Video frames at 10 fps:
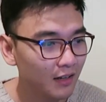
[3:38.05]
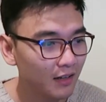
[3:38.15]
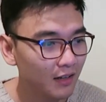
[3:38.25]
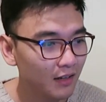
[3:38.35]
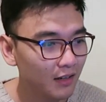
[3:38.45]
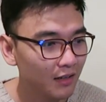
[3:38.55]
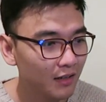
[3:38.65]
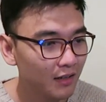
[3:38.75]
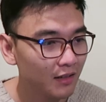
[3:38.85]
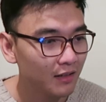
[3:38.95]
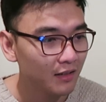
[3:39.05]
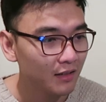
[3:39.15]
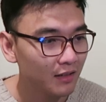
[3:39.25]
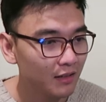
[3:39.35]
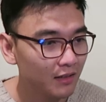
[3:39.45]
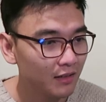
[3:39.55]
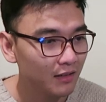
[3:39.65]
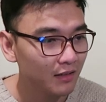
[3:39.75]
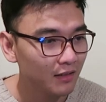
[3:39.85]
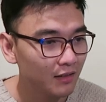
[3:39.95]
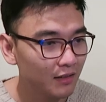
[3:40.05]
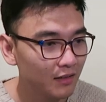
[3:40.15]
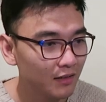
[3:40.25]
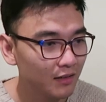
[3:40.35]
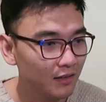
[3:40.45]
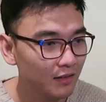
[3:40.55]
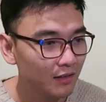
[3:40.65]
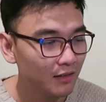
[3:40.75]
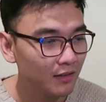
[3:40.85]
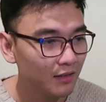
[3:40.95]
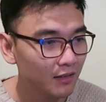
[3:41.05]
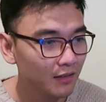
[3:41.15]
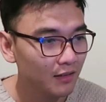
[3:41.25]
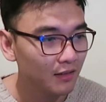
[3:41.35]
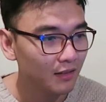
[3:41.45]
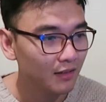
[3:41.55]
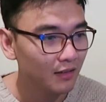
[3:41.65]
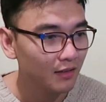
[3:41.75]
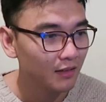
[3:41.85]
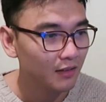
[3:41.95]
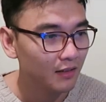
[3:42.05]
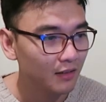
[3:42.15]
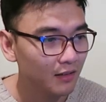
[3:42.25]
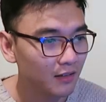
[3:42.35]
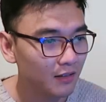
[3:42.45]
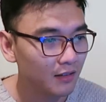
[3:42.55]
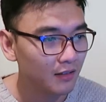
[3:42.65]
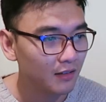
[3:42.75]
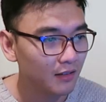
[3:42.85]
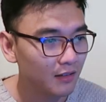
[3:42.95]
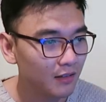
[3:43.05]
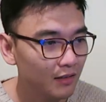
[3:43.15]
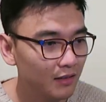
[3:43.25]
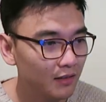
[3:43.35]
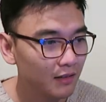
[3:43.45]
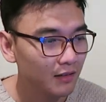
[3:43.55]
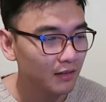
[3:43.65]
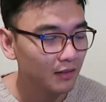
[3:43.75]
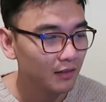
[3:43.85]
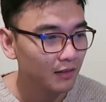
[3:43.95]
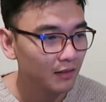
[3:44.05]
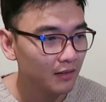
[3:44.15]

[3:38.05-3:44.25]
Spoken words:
(silence)